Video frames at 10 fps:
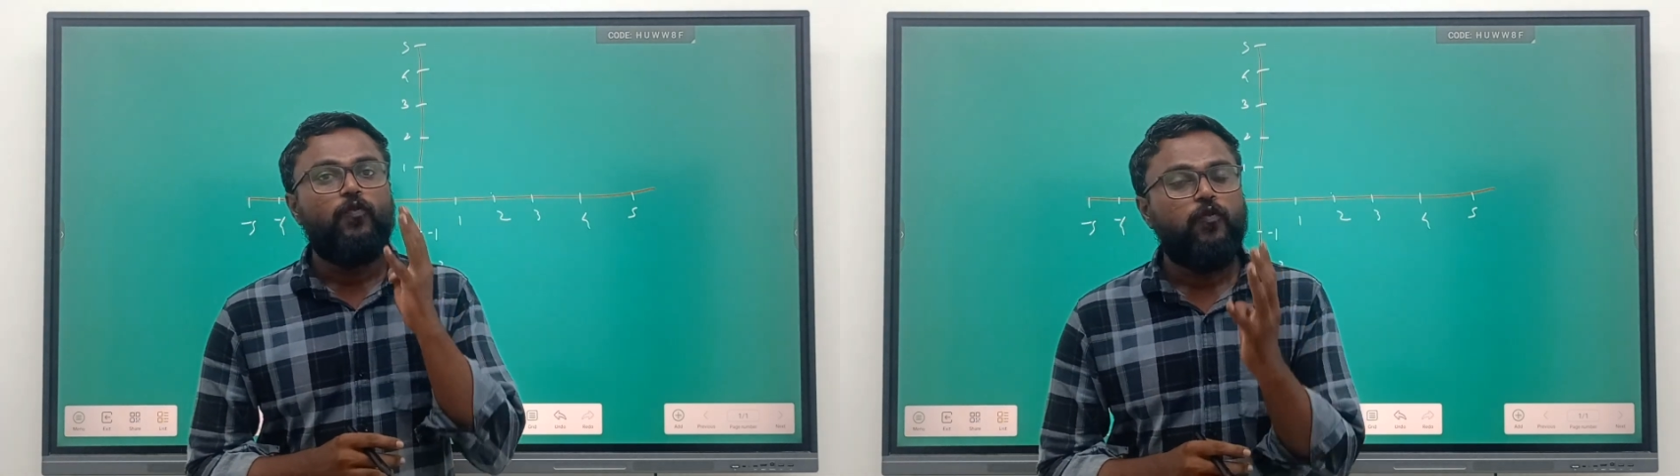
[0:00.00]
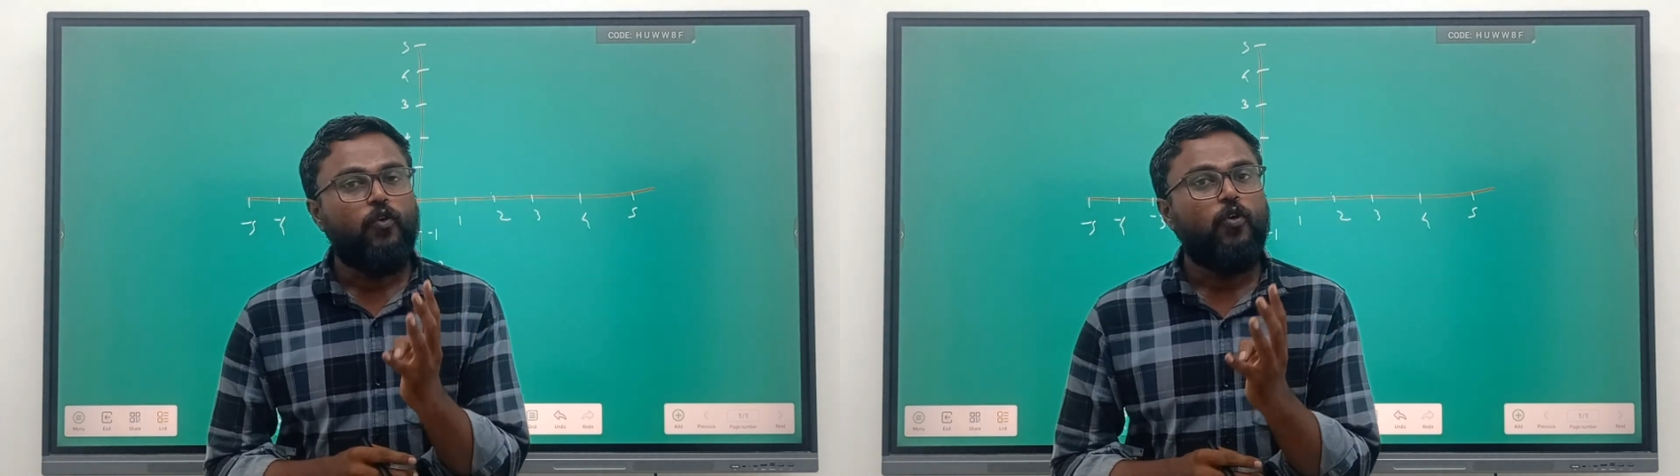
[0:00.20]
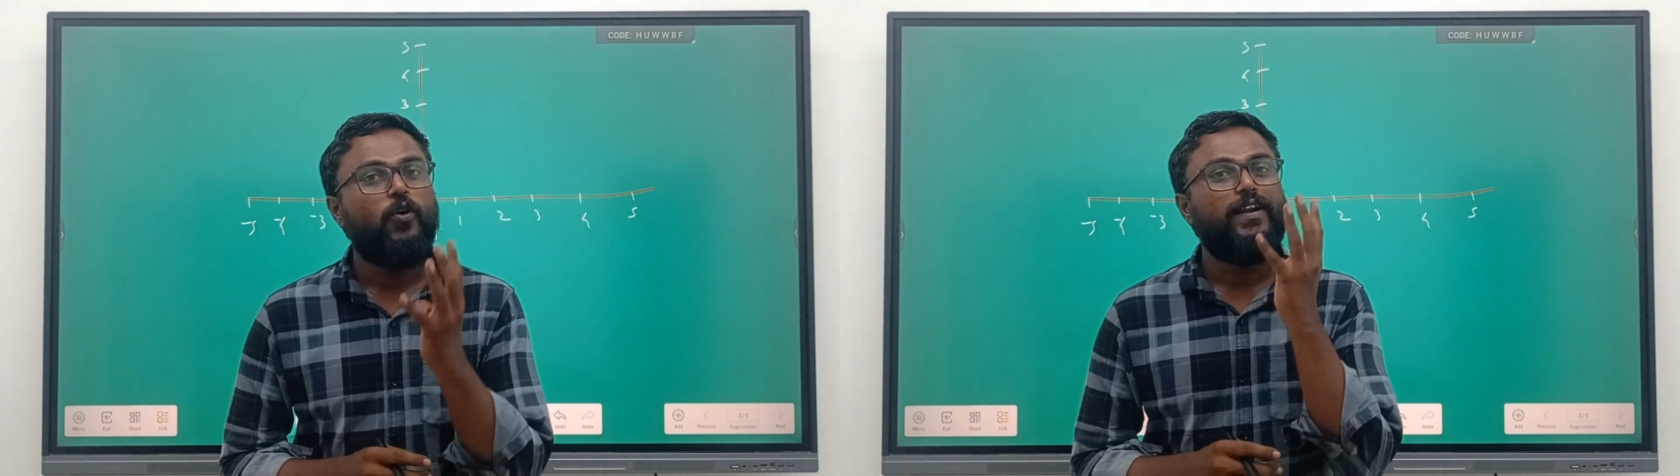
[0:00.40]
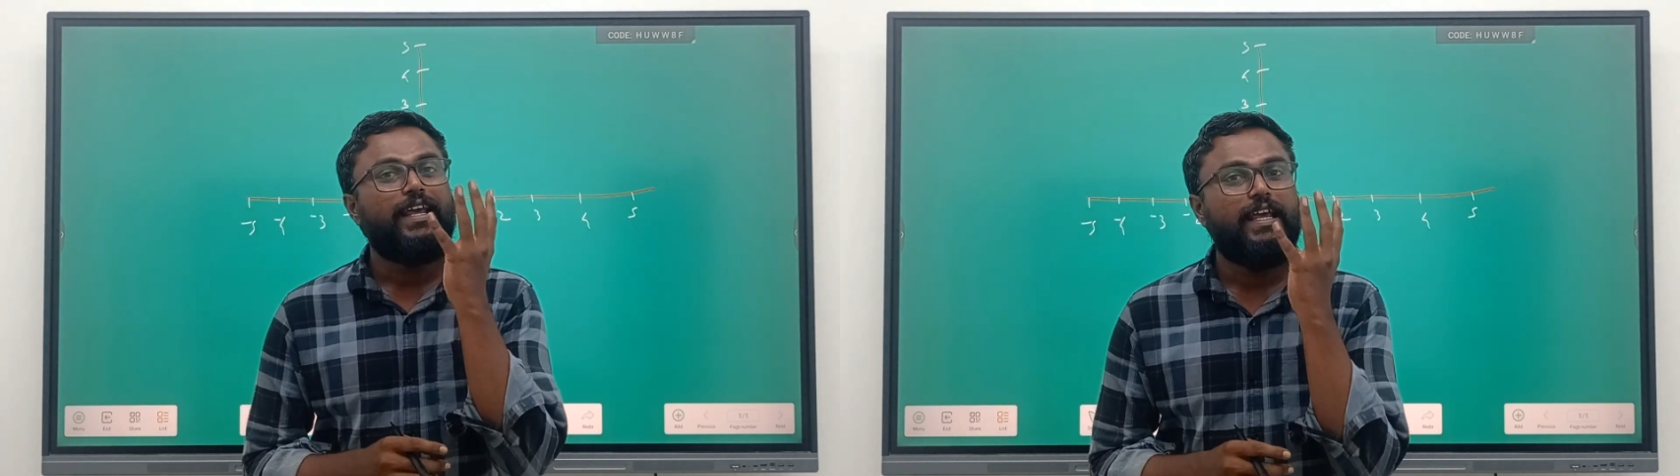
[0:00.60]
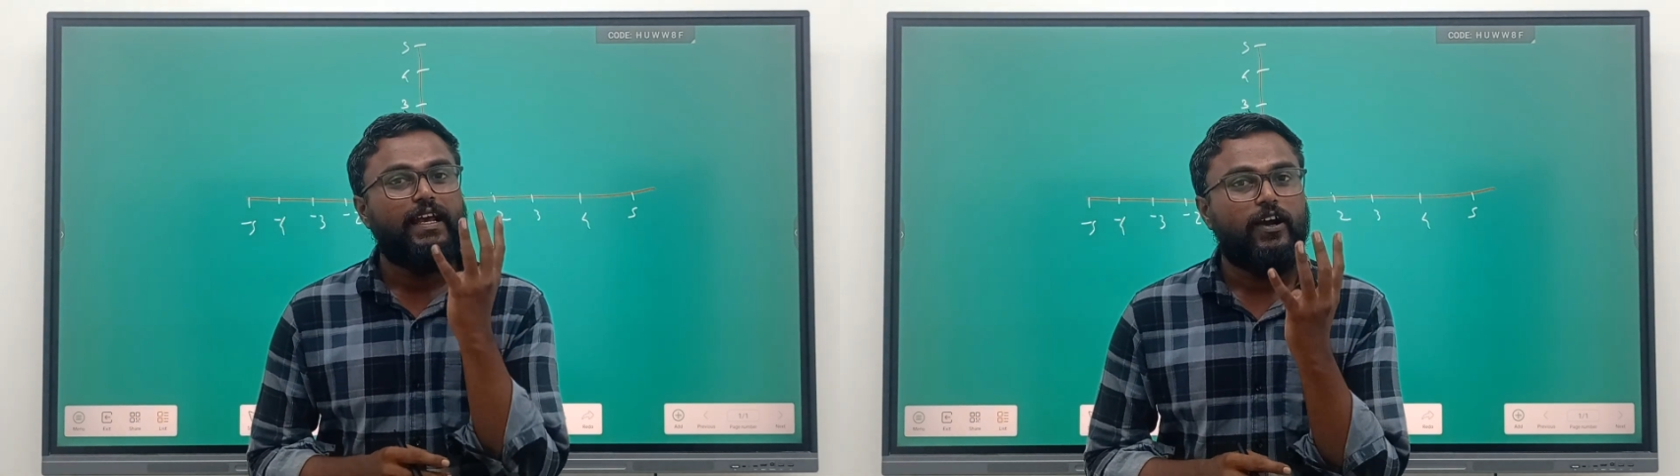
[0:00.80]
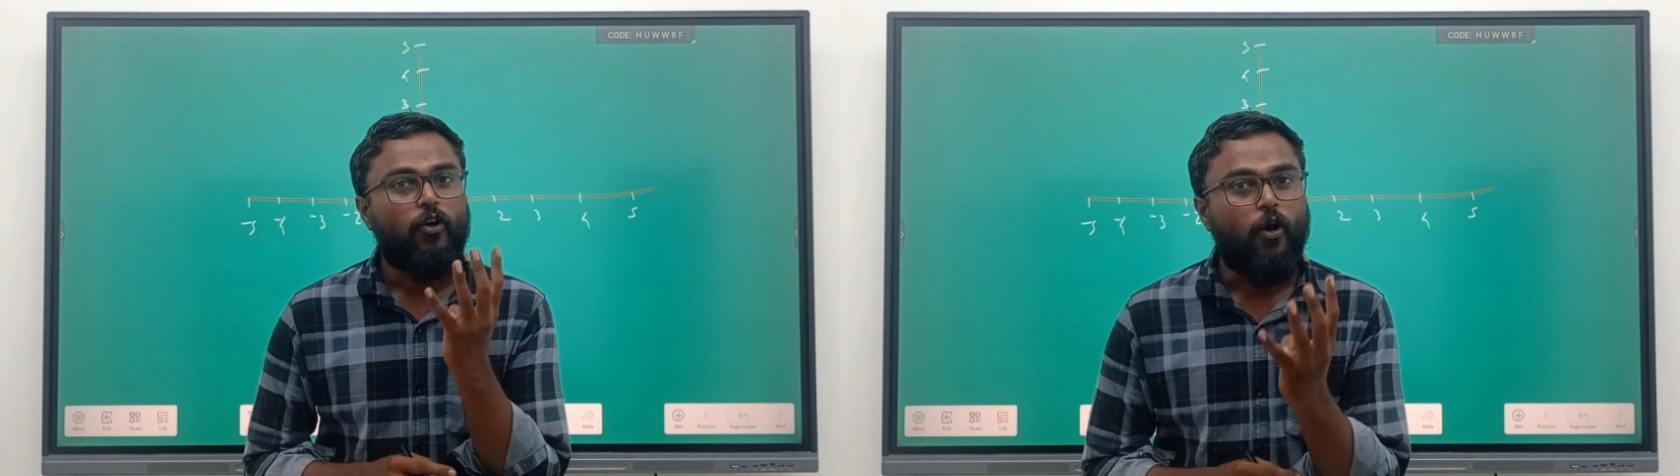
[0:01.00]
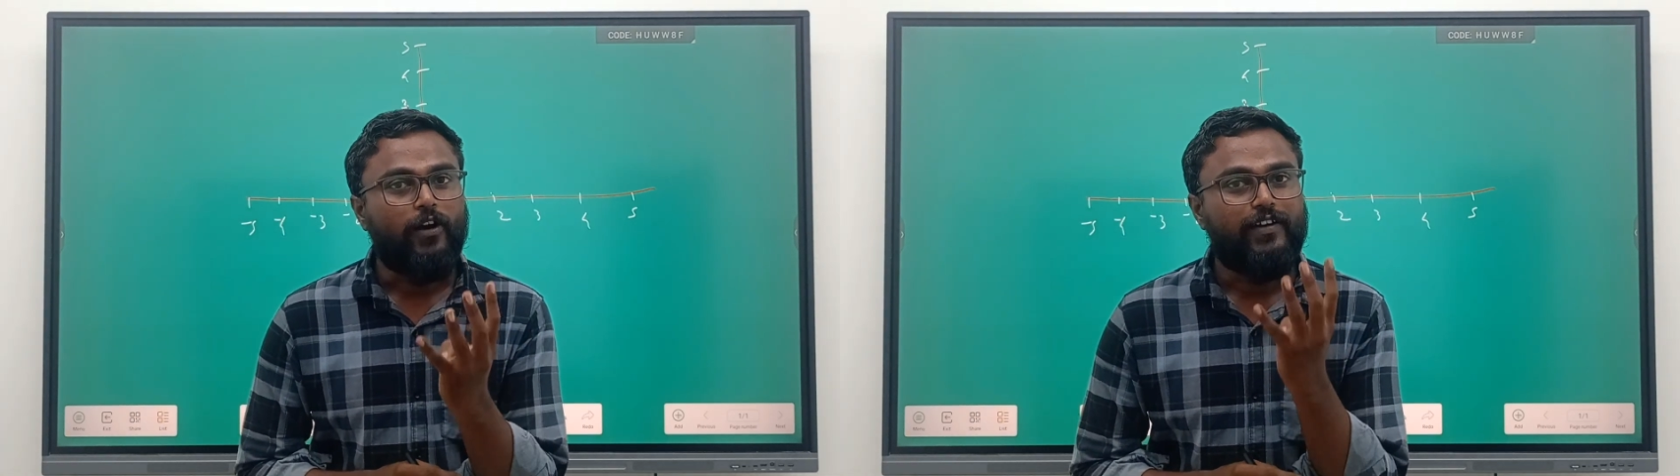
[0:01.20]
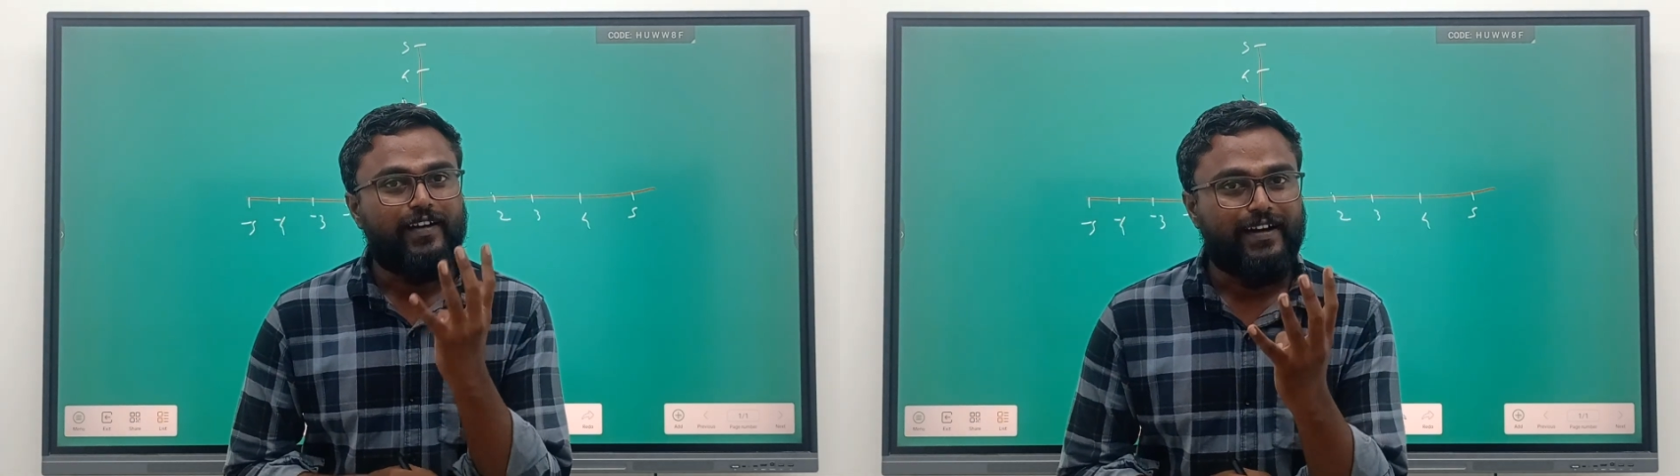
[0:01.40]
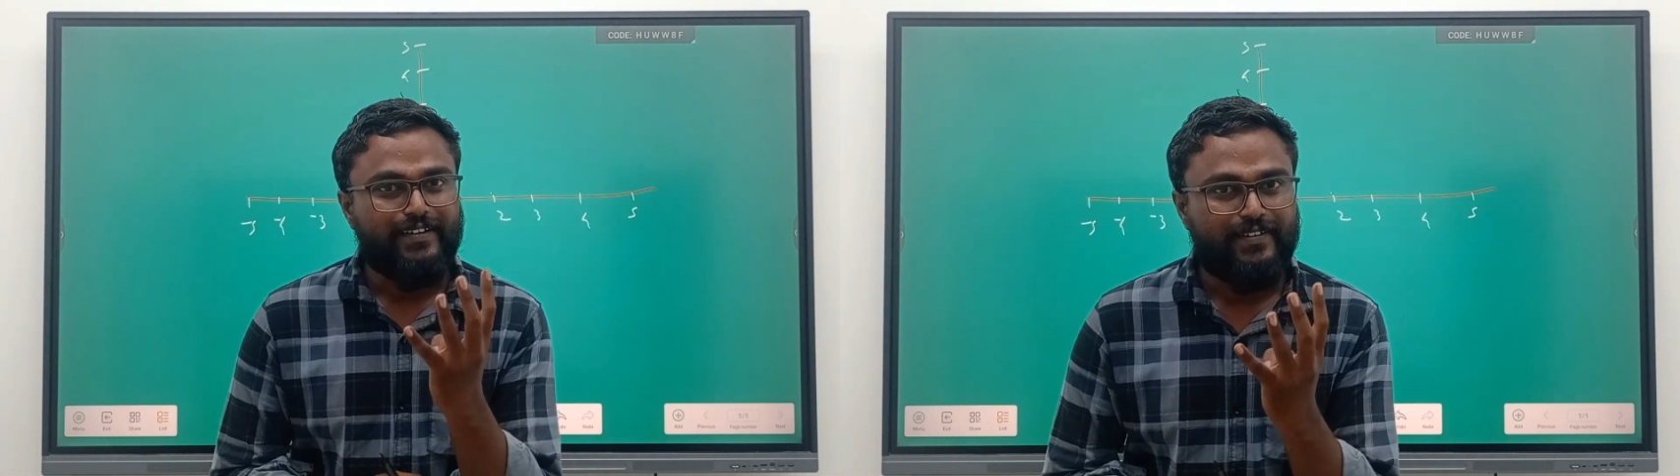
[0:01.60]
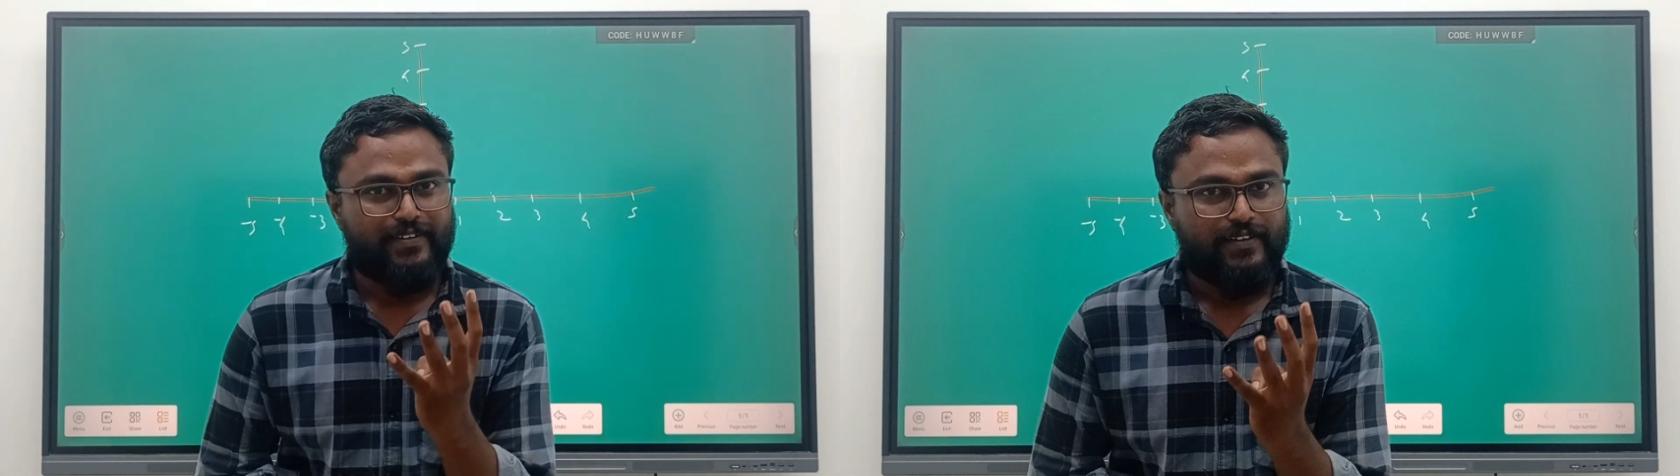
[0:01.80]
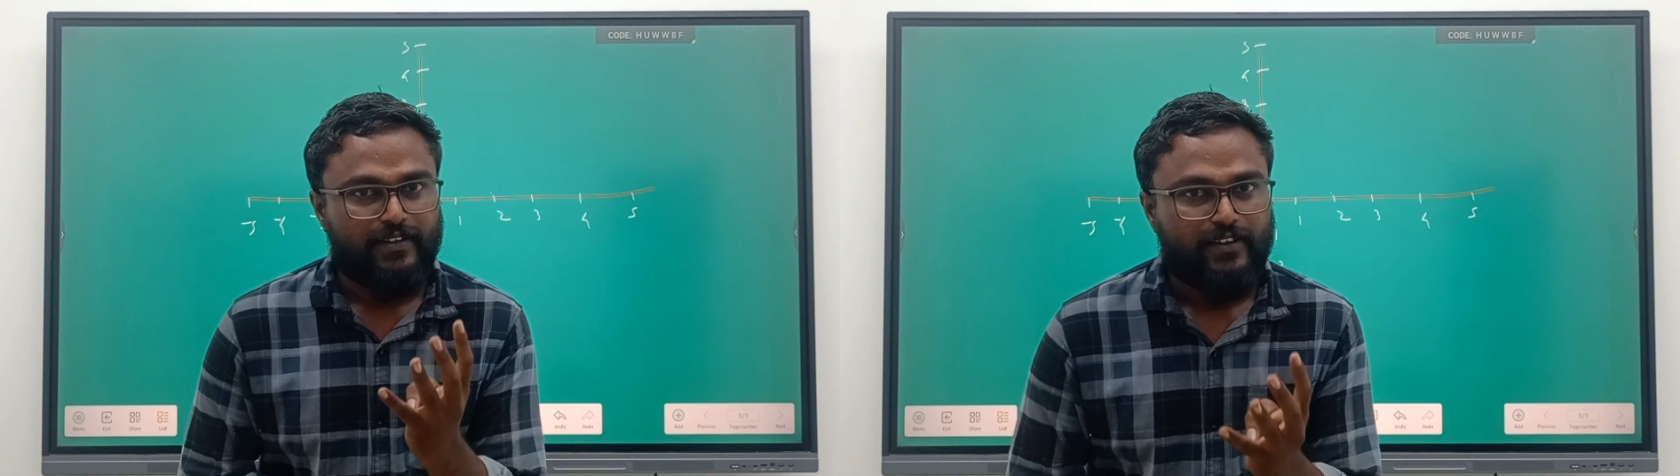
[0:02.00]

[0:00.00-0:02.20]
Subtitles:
four quadrants.